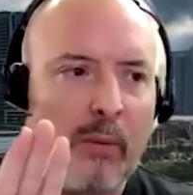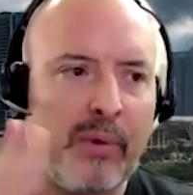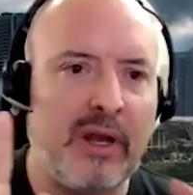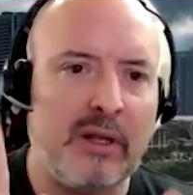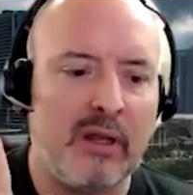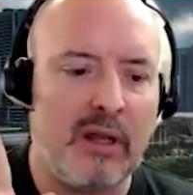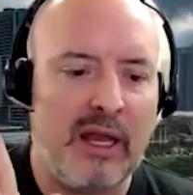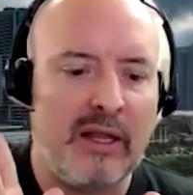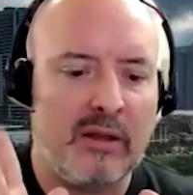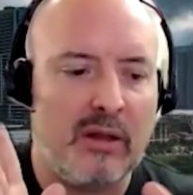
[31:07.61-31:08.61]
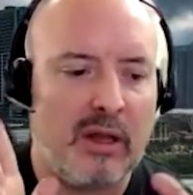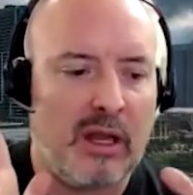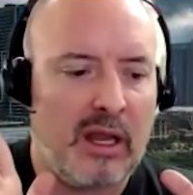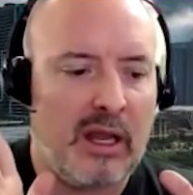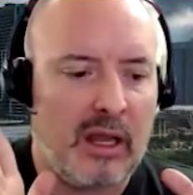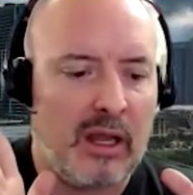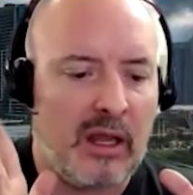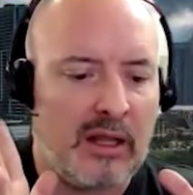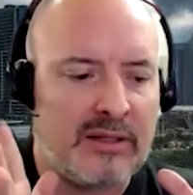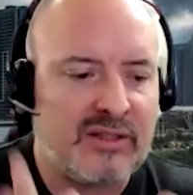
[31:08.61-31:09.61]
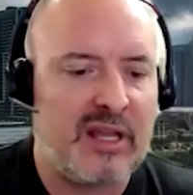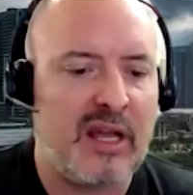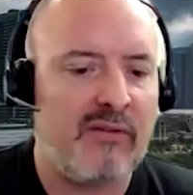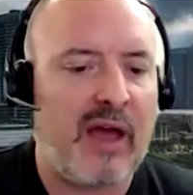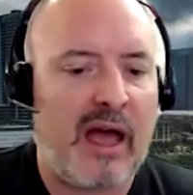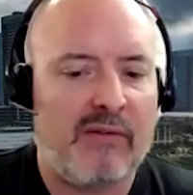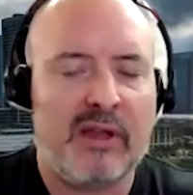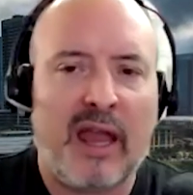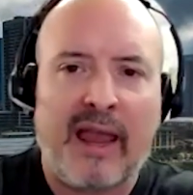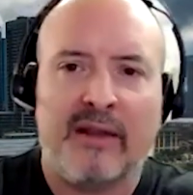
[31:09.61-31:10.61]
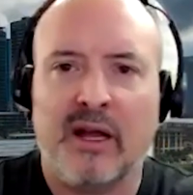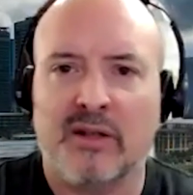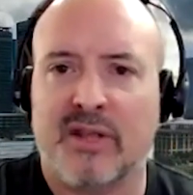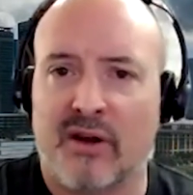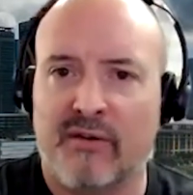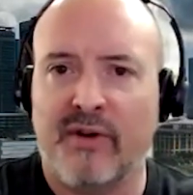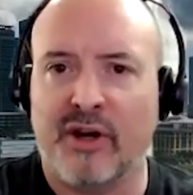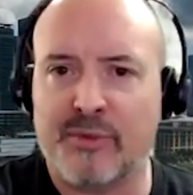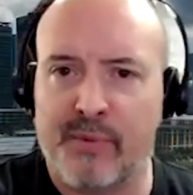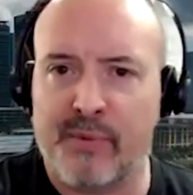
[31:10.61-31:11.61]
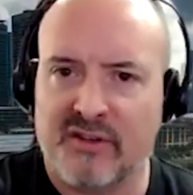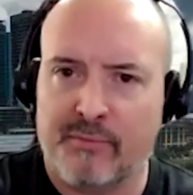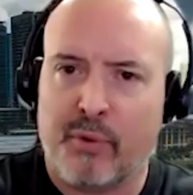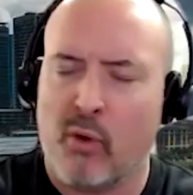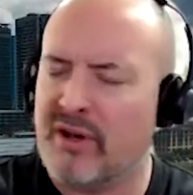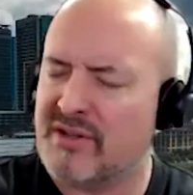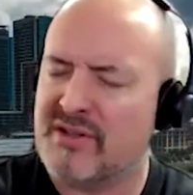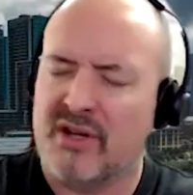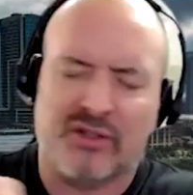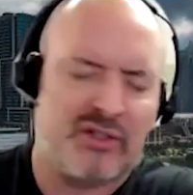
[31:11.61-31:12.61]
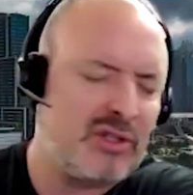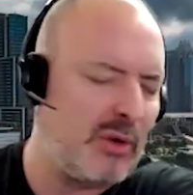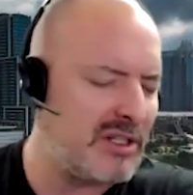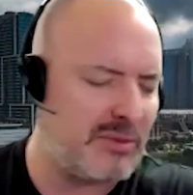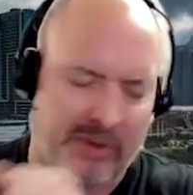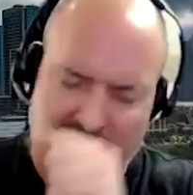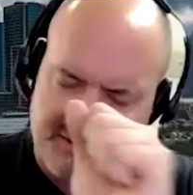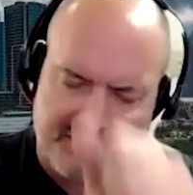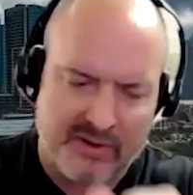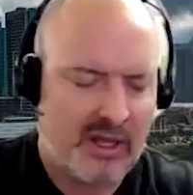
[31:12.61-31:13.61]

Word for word: But it, it instead of having handouts that are very expensive, point of sale is so expensive.